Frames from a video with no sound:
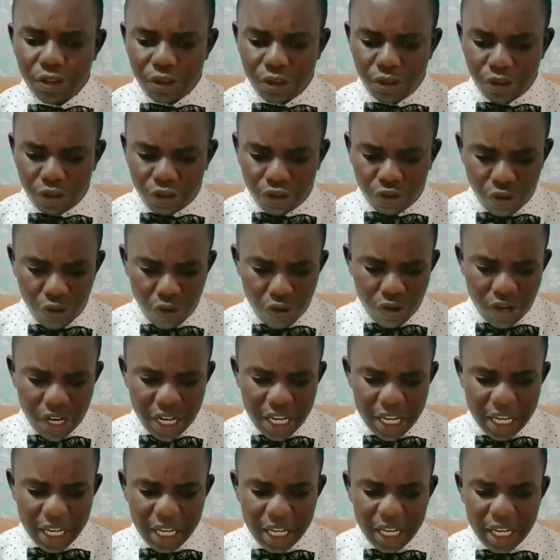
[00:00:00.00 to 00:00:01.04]

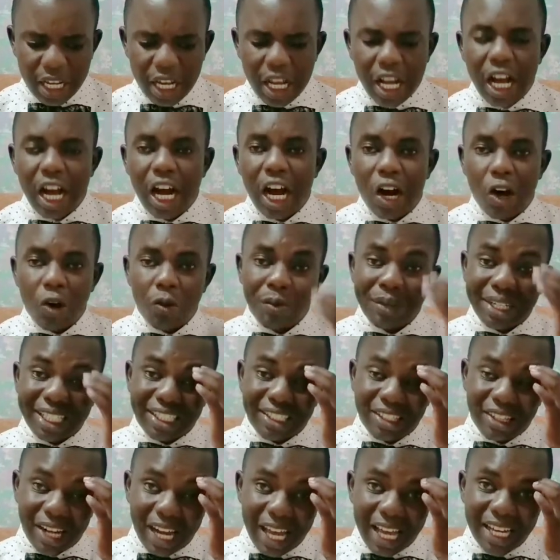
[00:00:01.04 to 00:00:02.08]
story, How
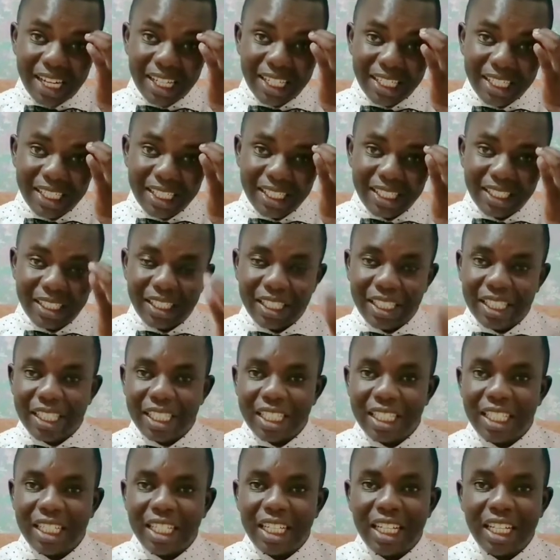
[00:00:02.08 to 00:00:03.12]
Much Land
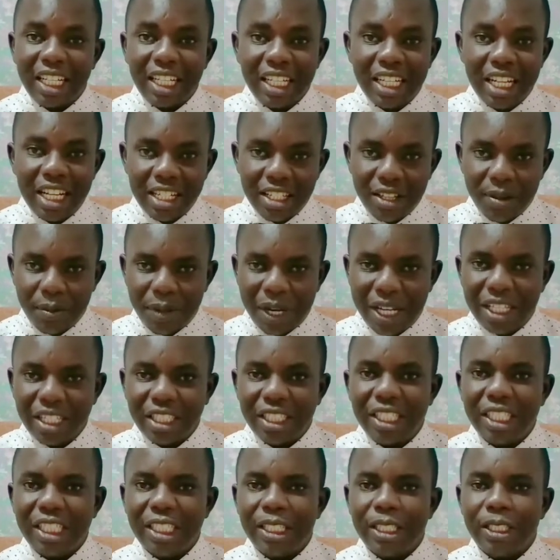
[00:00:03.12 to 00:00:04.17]
Does a Man
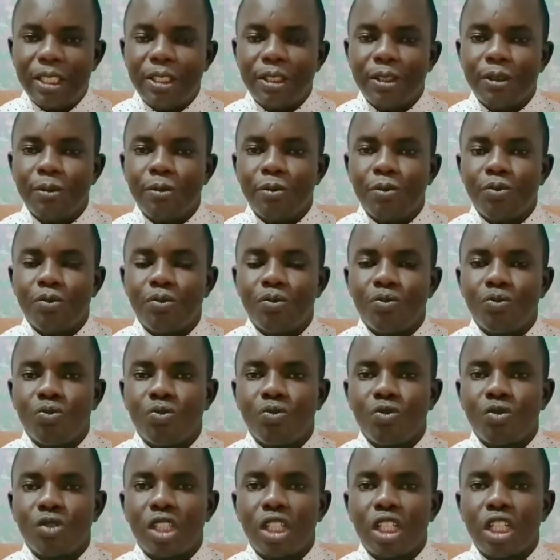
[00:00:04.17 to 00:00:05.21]
Need?
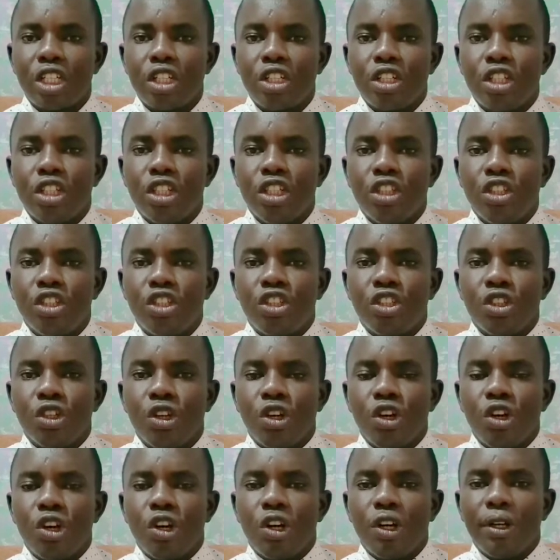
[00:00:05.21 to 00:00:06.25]

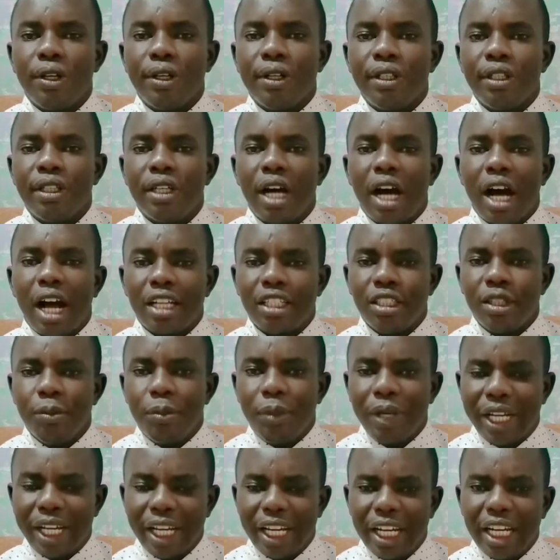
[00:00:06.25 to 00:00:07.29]
So at the
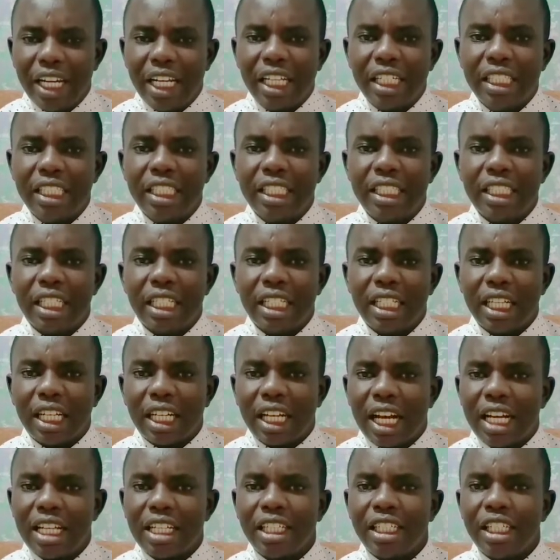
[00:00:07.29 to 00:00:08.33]
beginning, the
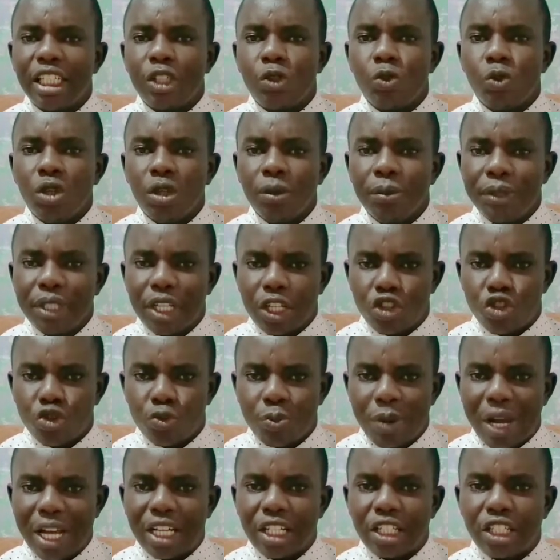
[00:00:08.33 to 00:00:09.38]
candidate will be
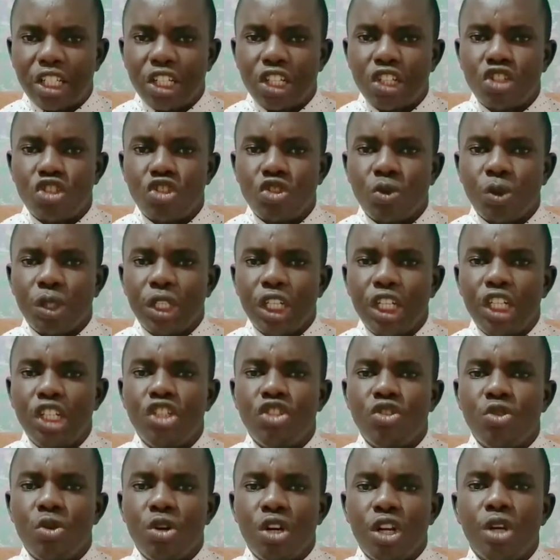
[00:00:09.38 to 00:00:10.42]
expected to
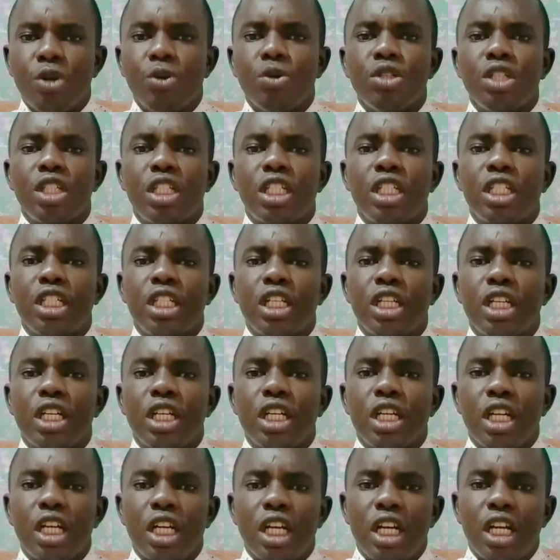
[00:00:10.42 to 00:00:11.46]
introduce
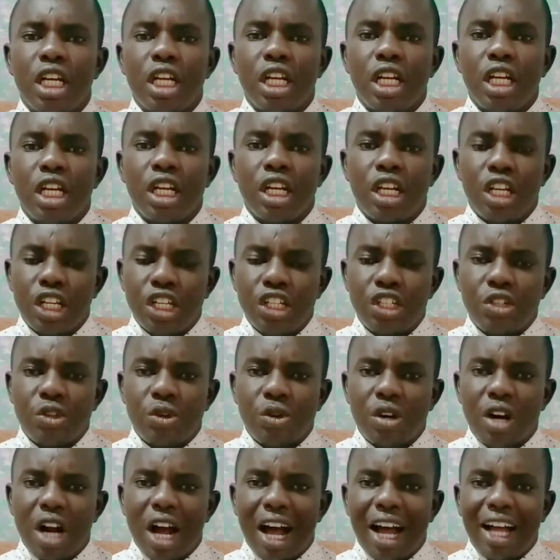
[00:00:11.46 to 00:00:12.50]
his
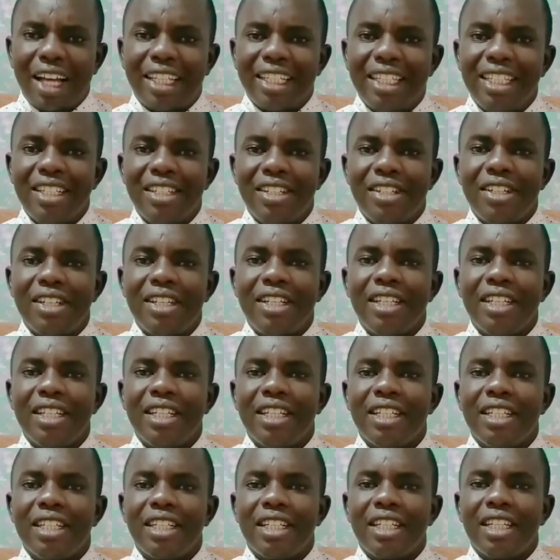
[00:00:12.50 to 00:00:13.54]
or her essay,
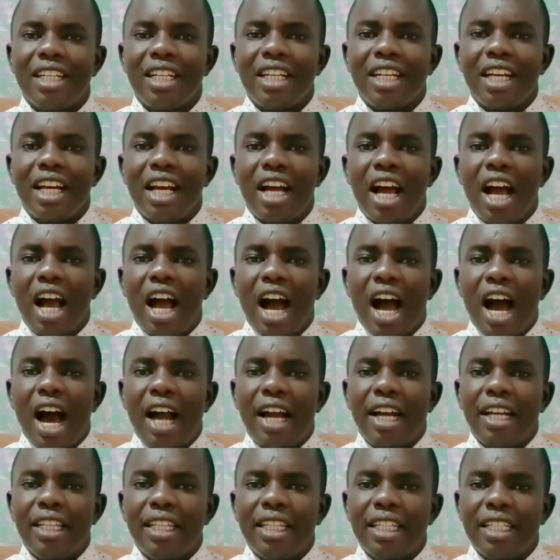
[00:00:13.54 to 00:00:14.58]

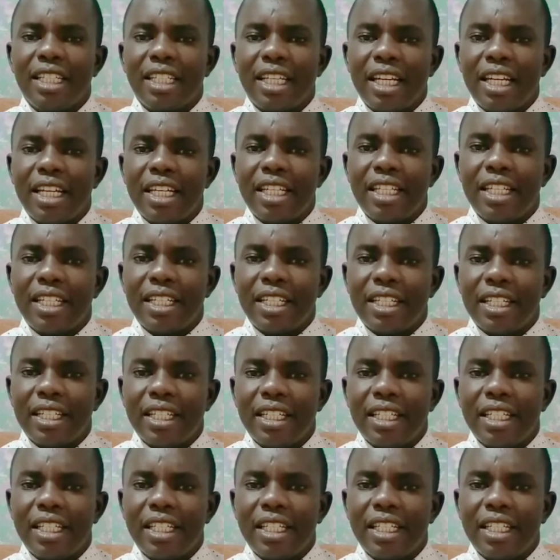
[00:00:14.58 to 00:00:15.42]
and in this case,